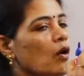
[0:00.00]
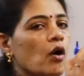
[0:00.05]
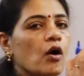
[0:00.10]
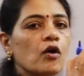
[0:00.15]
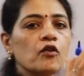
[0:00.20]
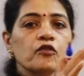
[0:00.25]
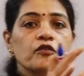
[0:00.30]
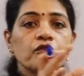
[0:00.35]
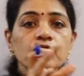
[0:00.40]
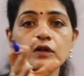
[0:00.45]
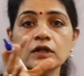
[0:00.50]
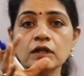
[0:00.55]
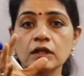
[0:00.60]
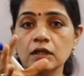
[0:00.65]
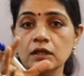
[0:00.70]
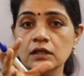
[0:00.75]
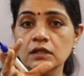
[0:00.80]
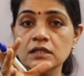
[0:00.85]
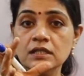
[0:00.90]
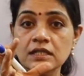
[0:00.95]
of
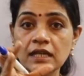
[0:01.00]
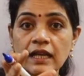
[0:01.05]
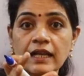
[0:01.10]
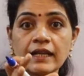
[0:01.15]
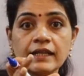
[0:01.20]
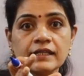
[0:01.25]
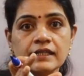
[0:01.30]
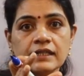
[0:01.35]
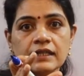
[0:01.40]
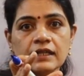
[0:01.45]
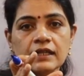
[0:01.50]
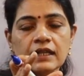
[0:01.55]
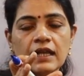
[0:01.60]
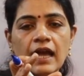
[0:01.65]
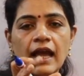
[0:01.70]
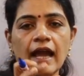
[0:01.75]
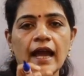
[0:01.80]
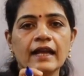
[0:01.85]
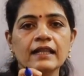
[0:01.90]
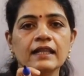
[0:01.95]
cylinder,
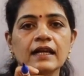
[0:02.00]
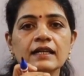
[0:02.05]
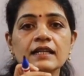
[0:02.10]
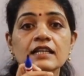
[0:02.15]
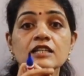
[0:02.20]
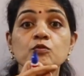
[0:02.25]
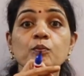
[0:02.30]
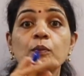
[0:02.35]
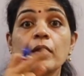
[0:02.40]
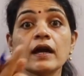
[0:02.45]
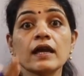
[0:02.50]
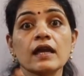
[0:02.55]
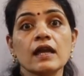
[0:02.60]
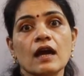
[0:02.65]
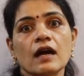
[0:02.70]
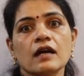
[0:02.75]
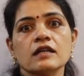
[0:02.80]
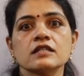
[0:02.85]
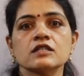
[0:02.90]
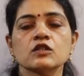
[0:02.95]
and that is pi
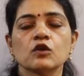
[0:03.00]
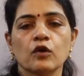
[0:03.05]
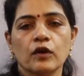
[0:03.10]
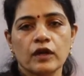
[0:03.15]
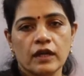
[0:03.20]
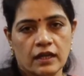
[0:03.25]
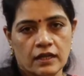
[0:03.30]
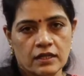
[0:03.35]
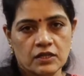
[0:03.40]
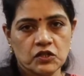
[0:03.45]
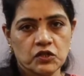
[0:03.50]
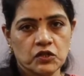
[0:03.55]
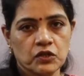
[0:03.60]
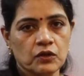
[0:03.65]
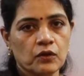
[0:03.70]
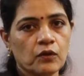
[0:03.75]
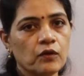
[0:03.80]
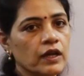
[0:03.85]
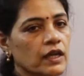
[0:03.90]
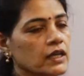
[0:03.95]
r square h.
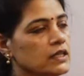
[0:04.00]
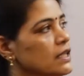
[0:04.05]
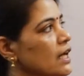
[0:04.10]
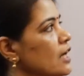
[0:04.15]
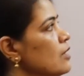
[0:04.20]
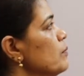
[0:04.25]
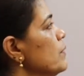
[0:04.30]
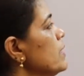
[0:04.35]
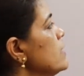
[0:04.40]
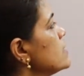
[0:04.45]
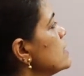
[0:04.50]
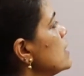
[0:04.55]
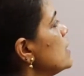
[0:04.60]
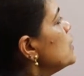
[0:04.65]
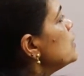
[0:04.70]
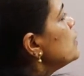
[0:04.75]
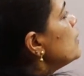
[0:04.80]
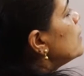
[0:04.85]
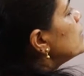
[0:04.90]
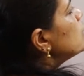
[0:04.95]
Okay, that means you